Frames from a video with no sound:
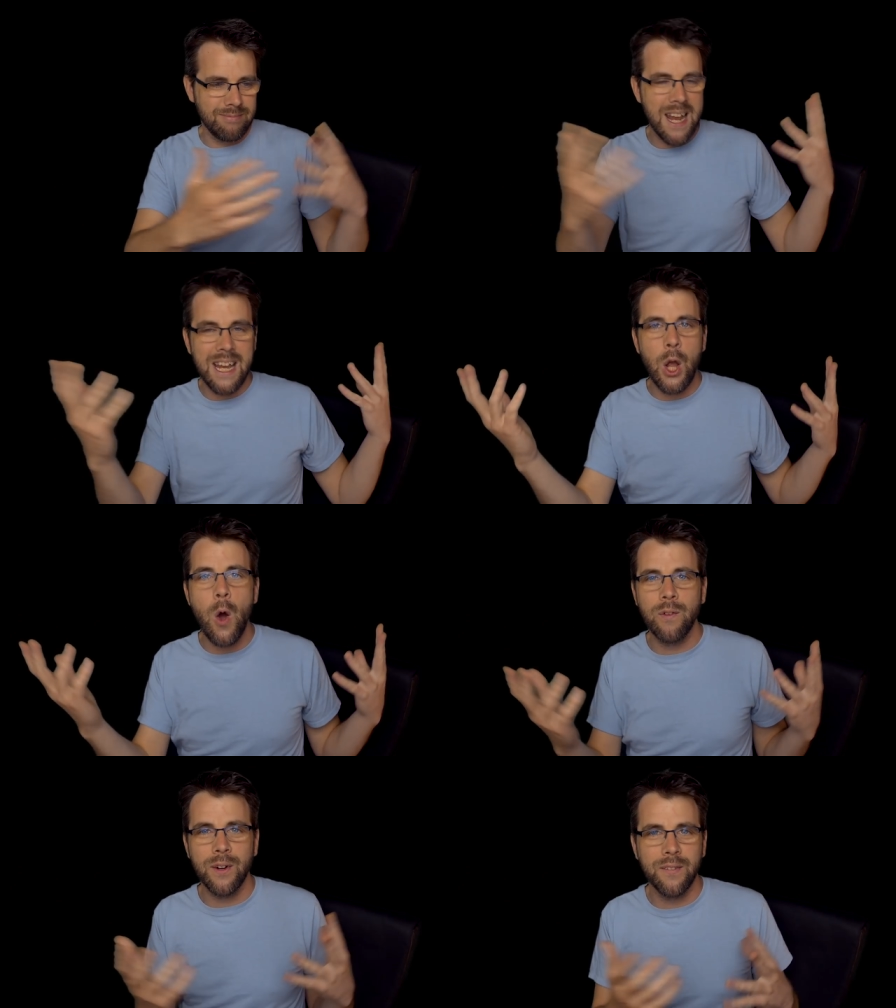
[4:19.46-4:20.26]
taking
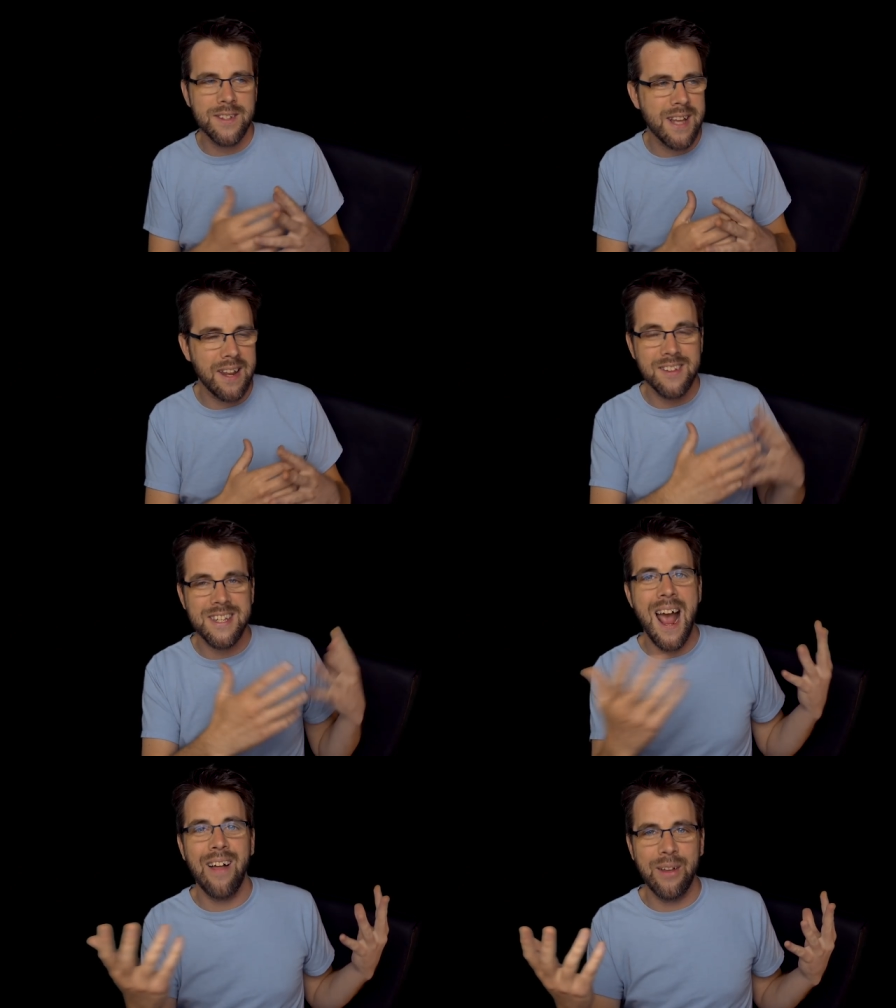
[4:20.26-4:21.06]
over this kind of this
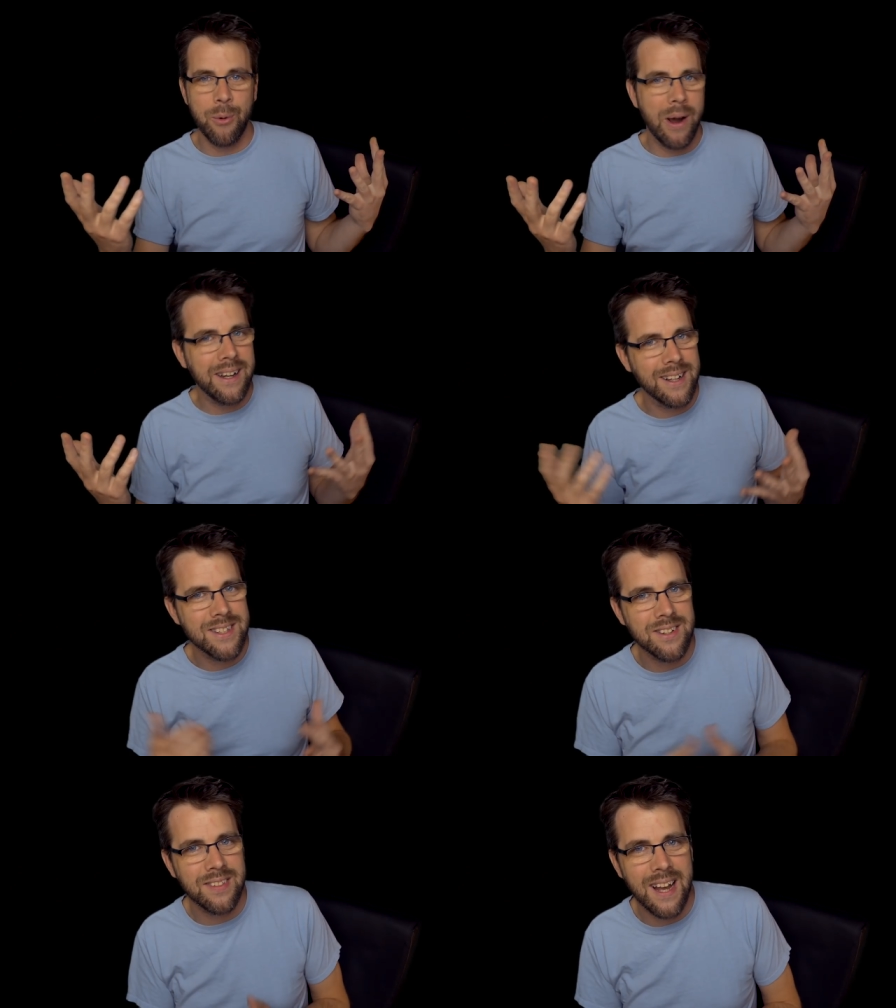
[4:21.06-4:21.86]
alleyway
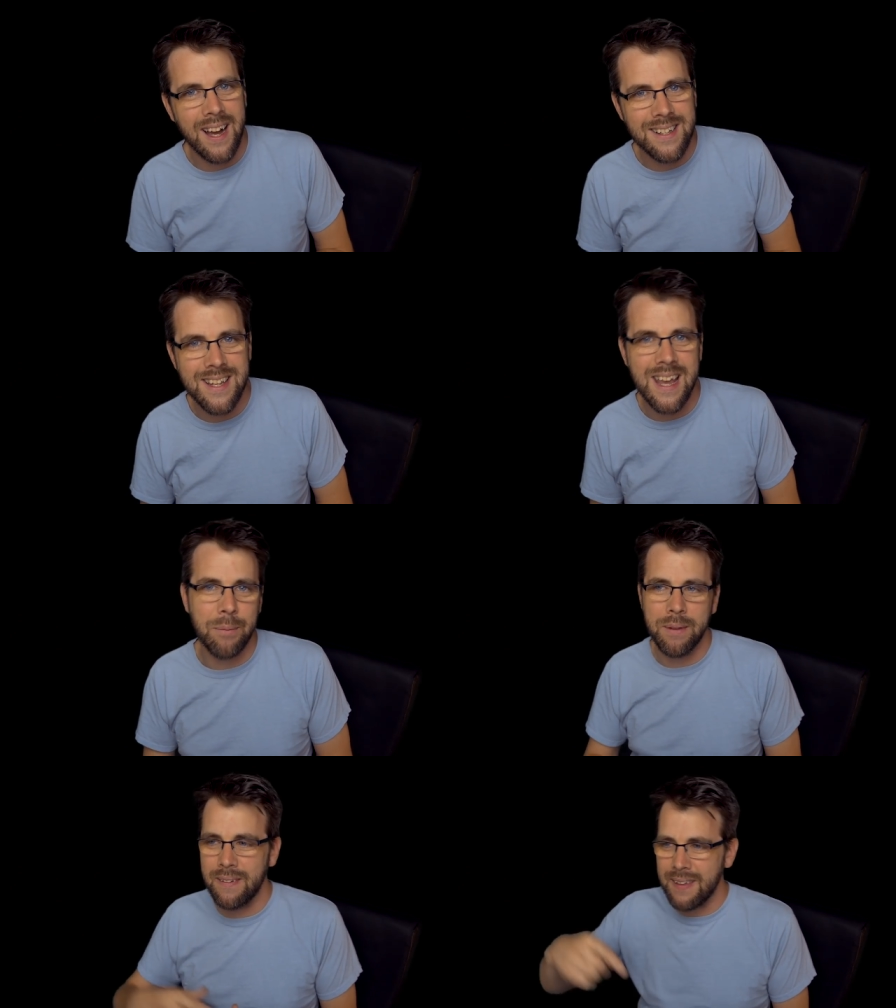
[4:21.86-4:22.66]
next to the ICE
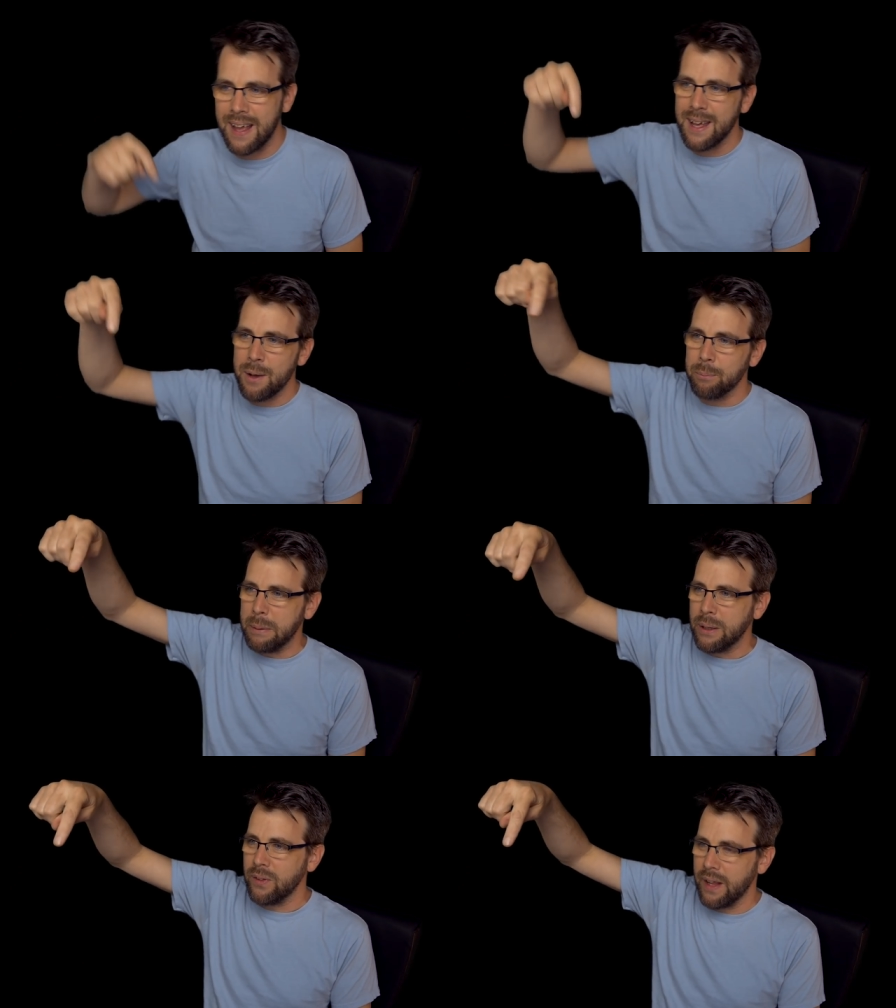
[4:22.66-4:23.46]
camp and then they
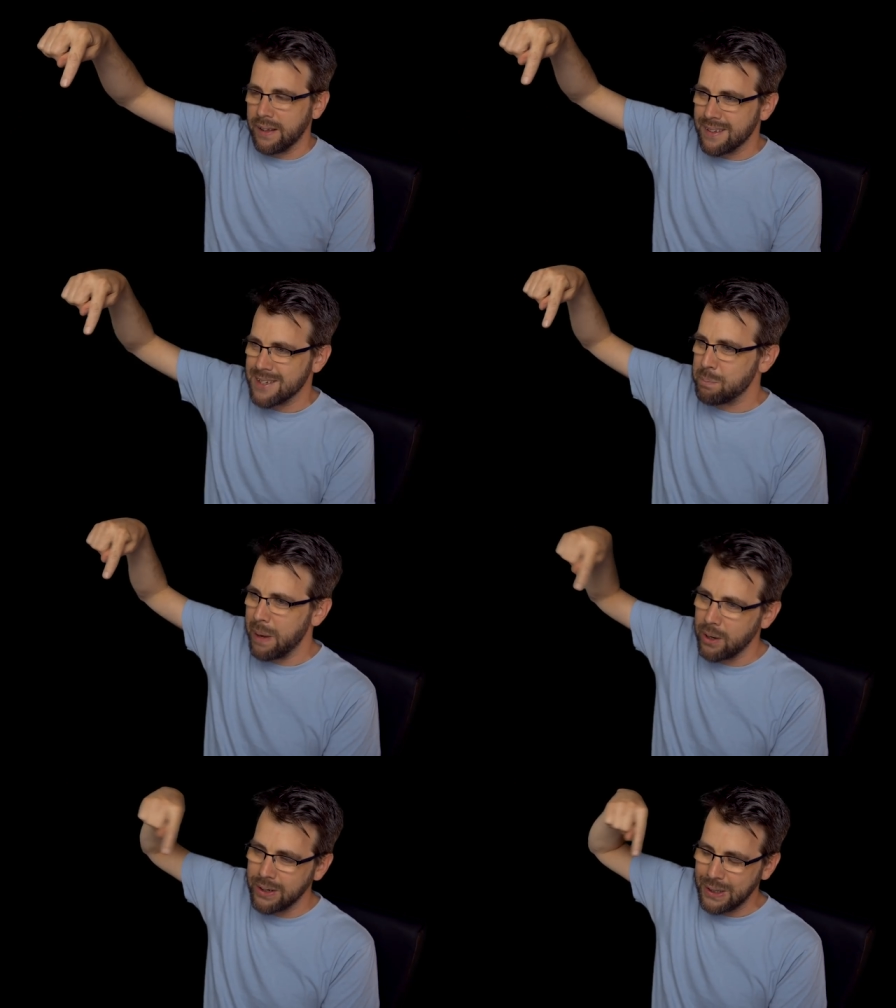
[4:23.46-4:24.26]
built like this
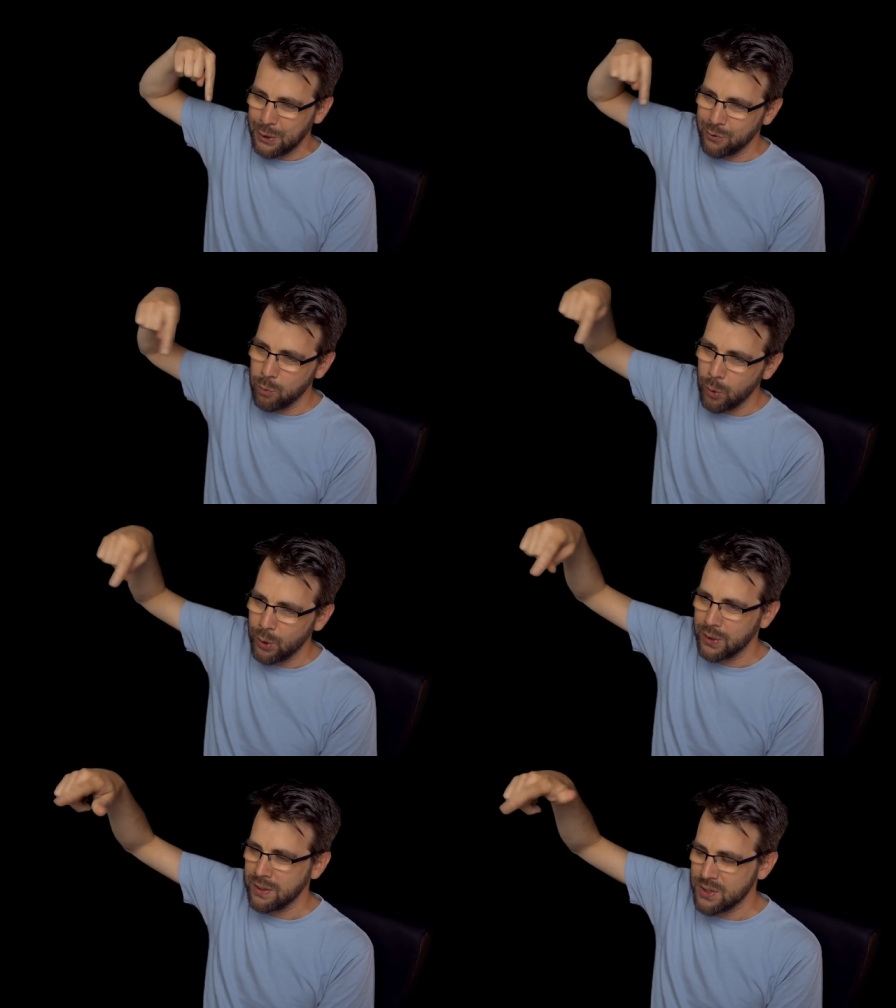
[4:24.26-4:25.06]
barrier of
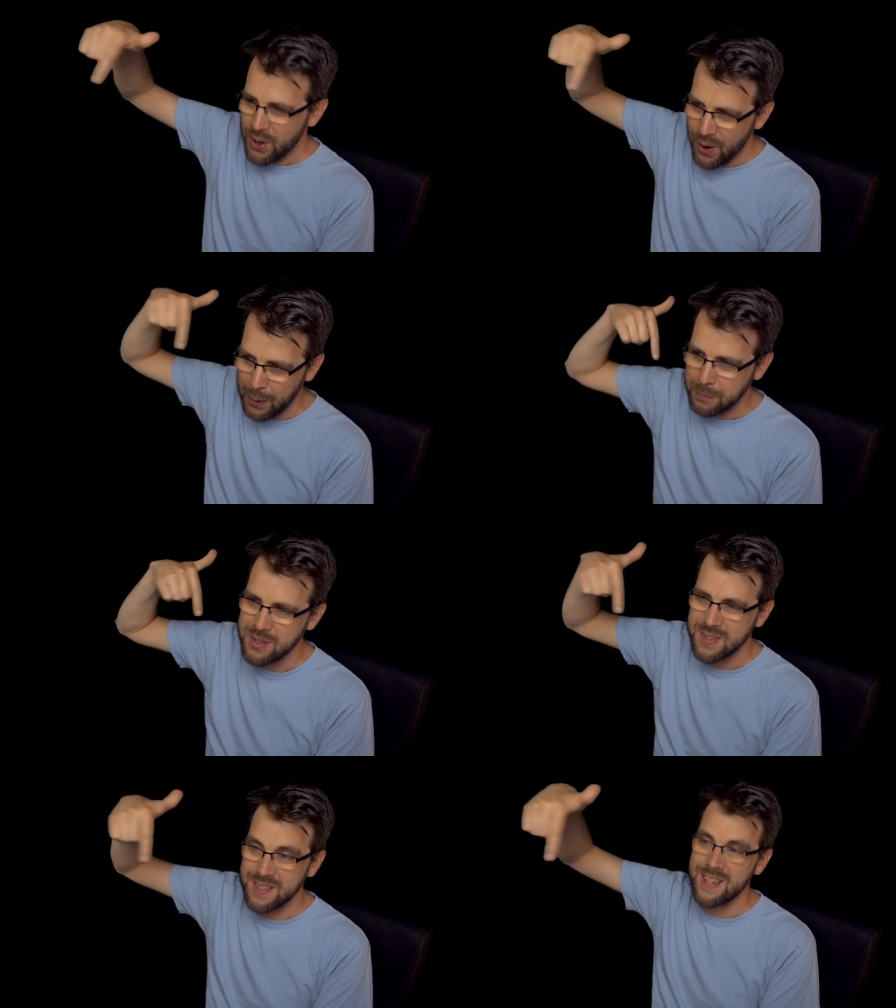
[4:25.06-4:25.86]
wood and
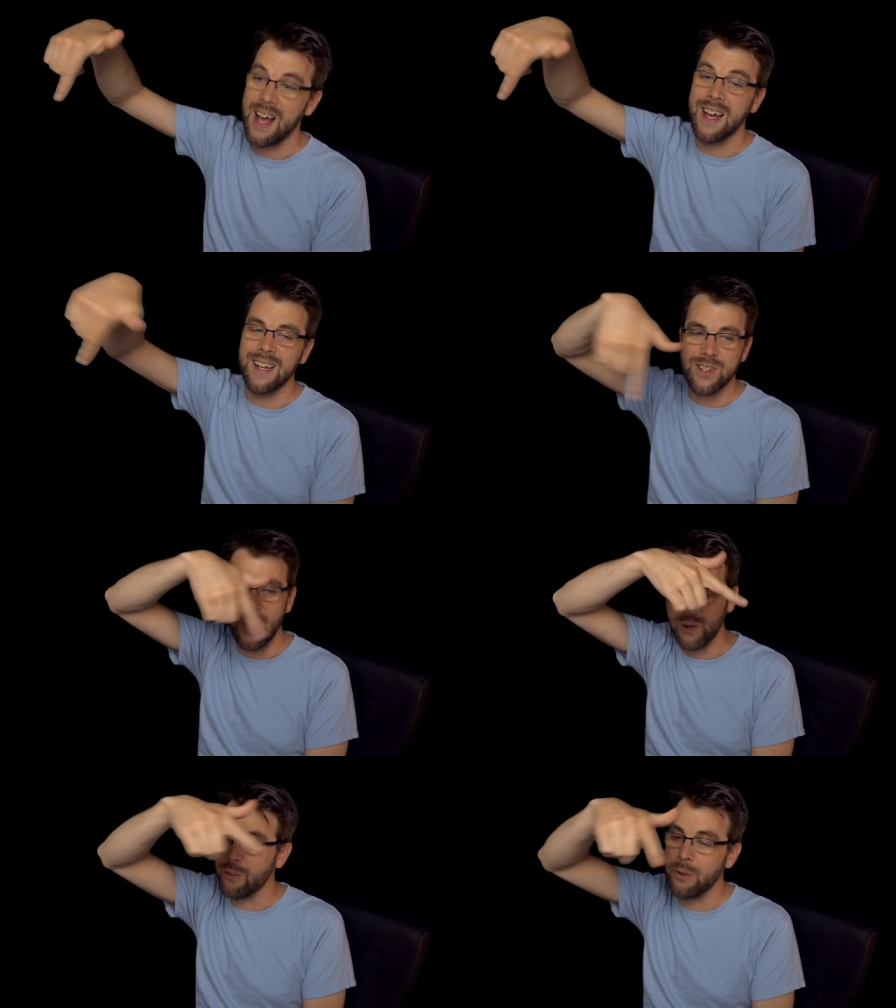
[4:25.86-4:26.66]
tarps and signs
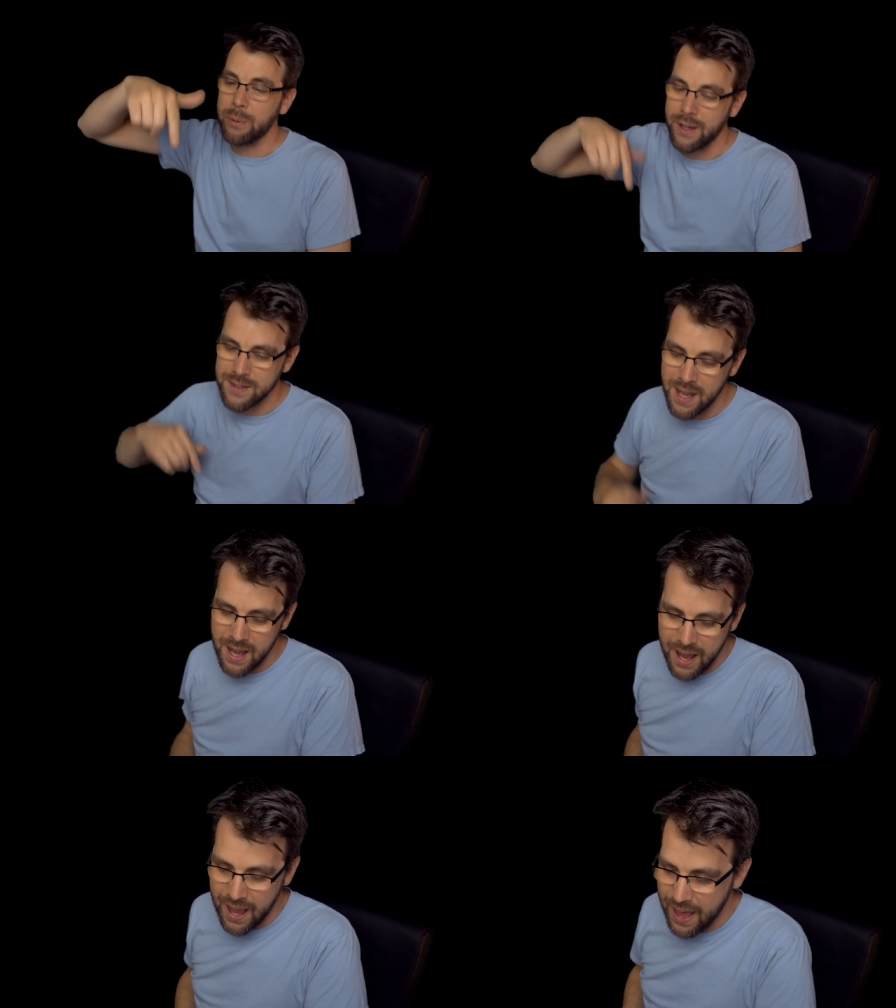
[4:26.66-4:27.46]
all over the place
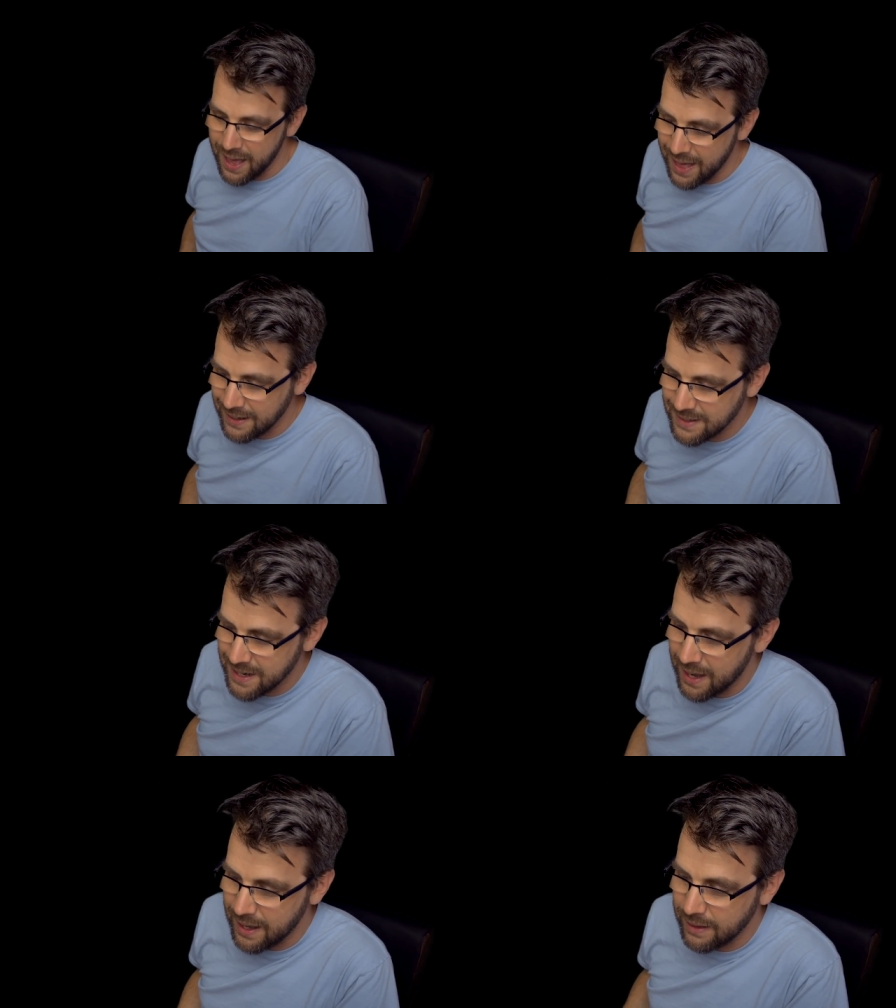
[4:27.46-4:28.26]
and
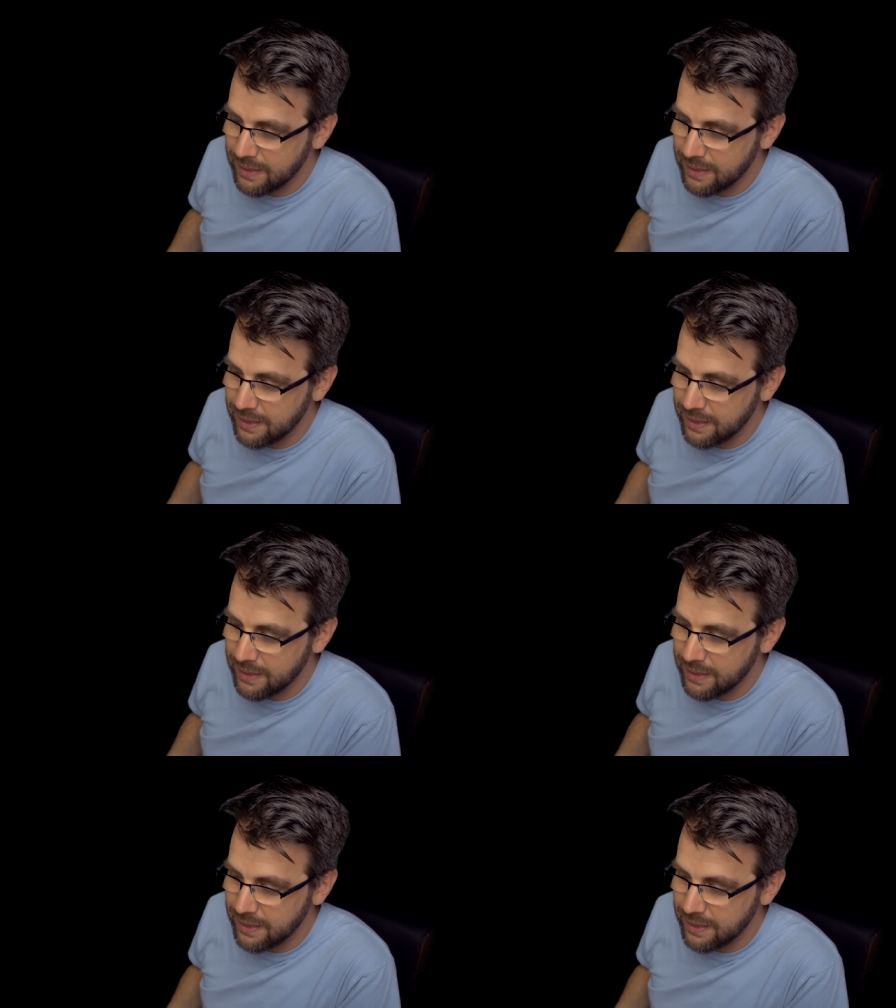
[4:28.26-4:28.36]
uh,